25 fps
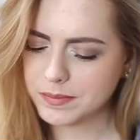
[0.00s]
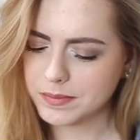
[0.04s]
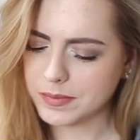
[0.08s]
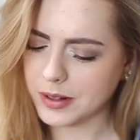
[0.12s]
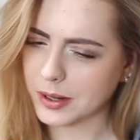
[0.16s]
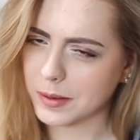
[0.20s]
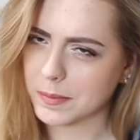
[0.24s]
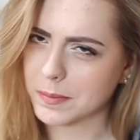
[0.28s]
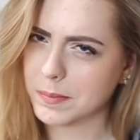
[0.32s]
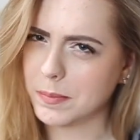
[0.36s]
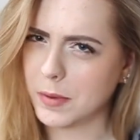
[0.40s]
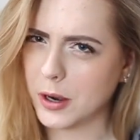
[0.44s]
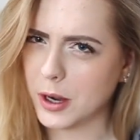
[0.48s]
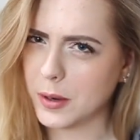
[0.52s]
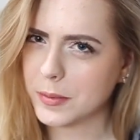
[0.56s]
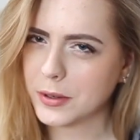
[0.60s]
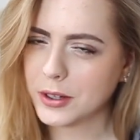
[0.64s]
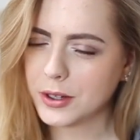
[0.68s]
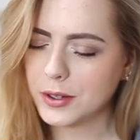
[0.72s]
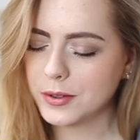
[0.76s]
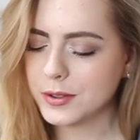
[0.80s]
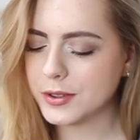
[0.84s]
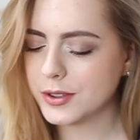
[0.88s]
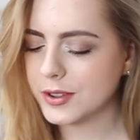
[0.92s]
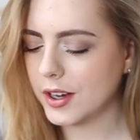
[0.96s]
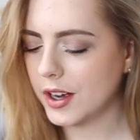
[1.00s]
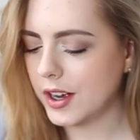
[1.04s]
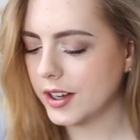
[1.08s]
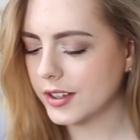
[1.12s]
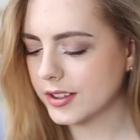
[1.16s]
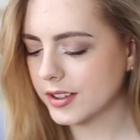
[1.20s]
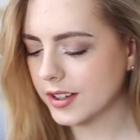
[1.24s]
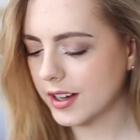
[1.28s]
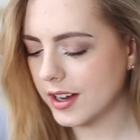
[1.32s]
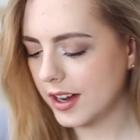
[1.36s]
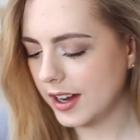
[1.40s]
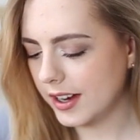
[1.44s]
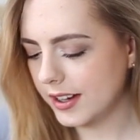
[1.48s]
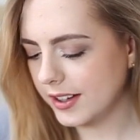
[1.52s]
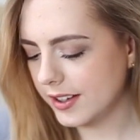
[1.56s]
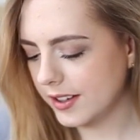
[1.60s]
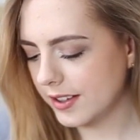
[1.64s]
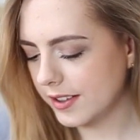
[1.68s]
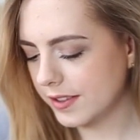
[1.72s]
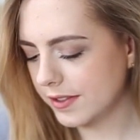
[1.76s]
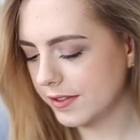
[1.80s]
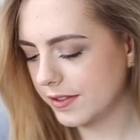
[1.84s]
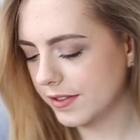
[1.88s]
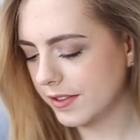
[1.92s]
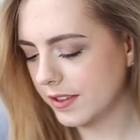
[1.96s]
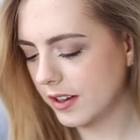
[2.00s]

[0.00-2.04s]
like barbecue sauce kind of.